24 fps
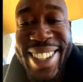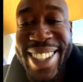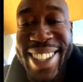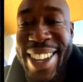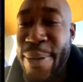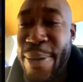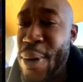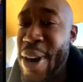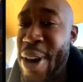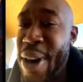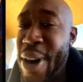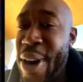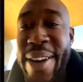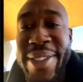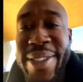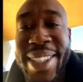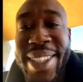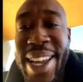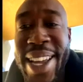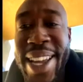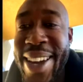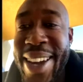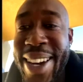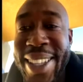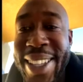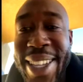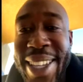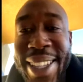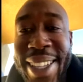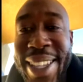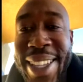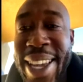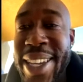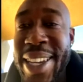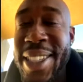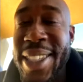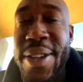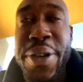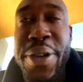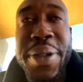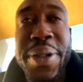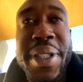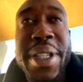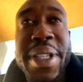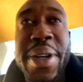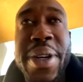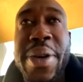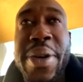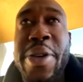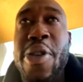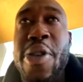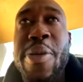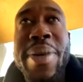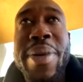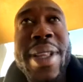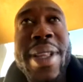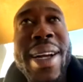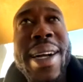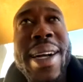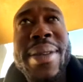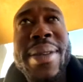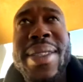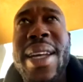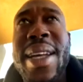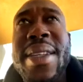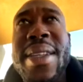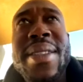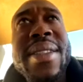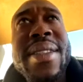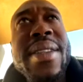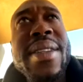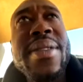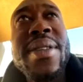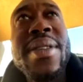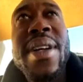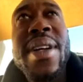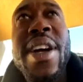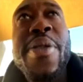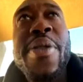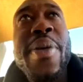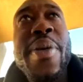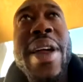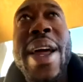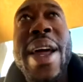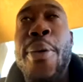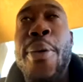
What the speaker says: It works every time. You got to let the ladies know you're still human. Like, I still love you, man. That